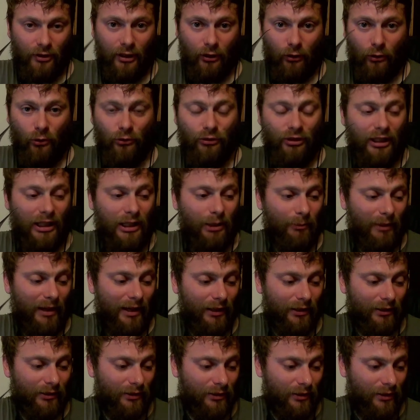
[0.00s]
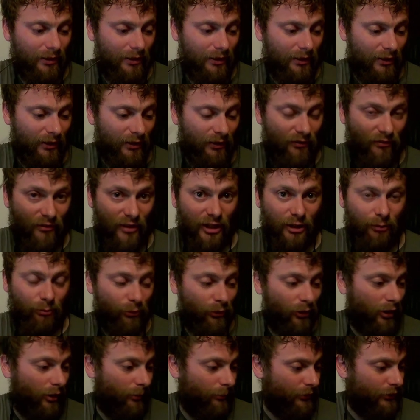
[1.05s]
Now, according to Emax, these
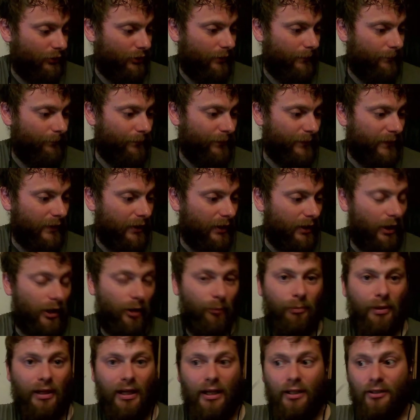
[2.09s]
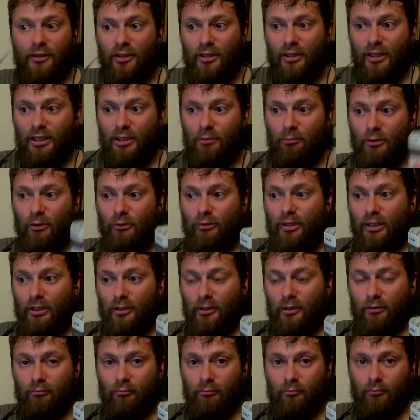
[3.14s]
props are paired to these
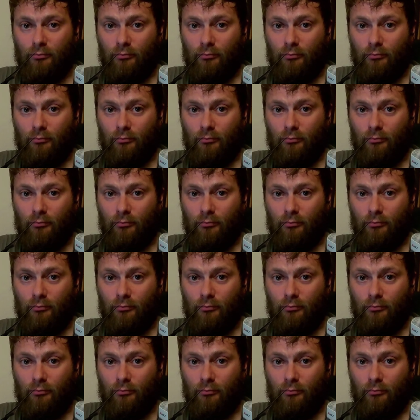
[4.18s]
motors.